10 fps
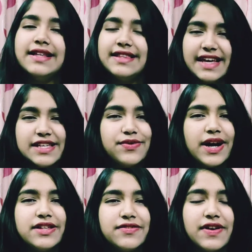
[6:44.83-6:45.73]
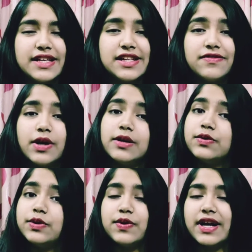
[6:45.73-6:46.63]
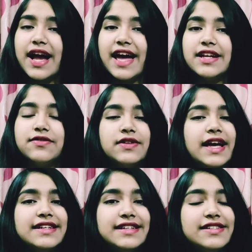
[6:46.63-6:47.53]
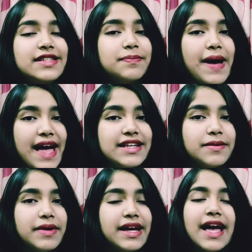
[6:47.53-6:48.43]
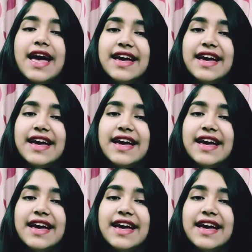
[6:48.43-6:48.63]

These were the phrasal verbs which were kind of related to the pandemic.